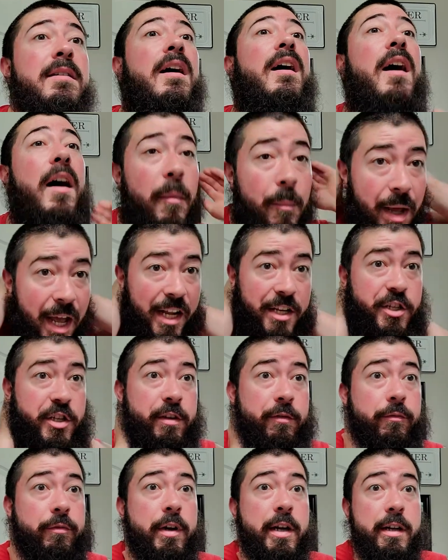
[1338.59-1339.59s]
a matching
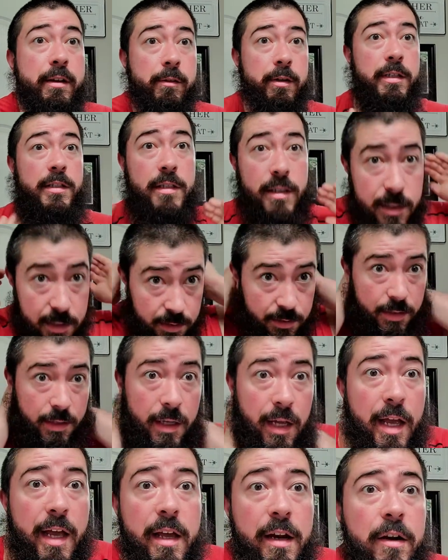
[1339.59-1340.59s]
fragrance at